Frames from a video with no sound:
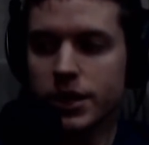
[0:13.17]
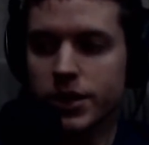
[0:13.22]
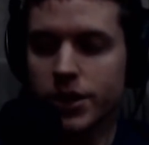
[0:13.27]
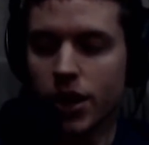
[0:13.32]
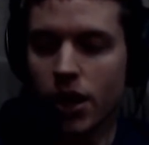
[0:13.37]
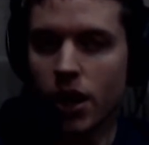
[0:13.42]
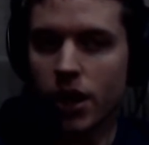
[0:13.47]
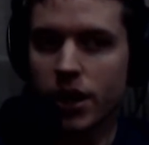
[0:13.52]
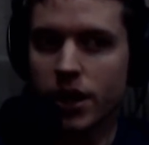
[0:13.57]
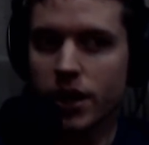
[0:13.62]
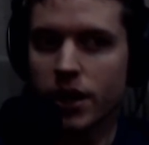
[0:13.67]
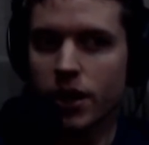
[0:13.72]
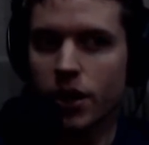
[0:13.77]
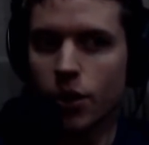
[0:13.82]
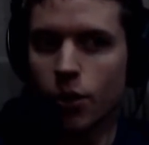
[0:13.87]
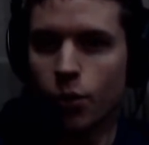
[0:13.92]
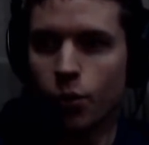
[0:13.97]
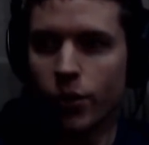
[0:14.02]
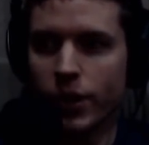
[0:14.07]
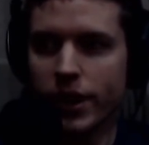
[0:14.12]

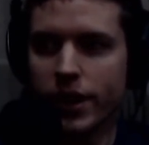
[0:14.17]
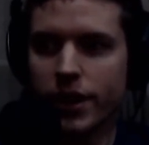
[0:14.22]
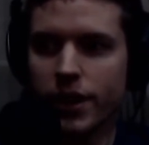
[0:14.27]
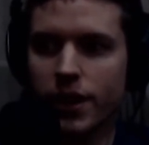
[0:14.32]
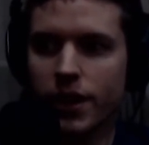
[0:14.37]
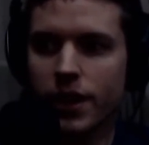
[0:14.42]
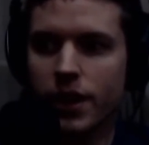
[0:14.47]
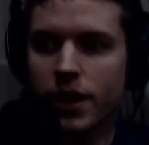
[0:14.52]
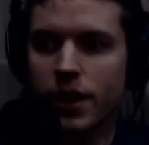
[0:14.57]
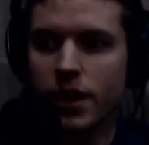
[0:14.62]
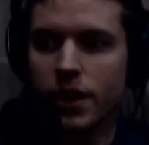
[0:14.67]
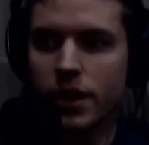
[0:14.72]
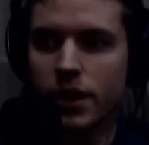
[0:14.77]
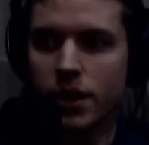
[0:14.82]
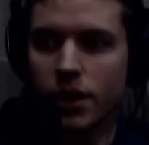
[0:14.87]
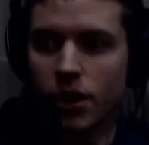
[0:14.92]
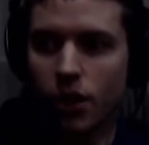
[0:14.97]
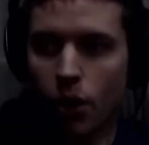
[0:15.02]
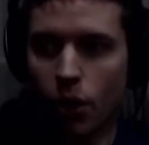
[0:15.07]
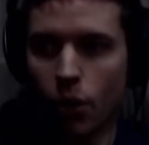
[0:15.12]
talking with
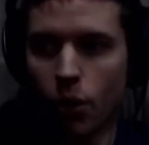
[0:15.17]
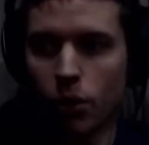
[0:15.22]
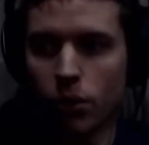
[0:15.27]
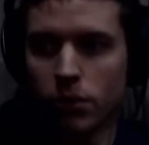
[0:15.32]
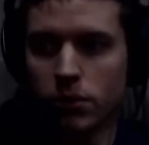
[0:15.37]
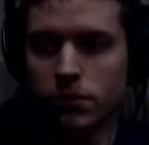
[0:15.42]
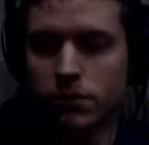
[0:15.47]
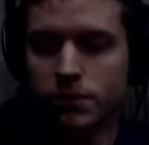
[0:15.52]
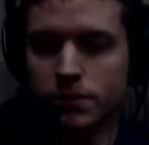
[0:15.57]
Nicole.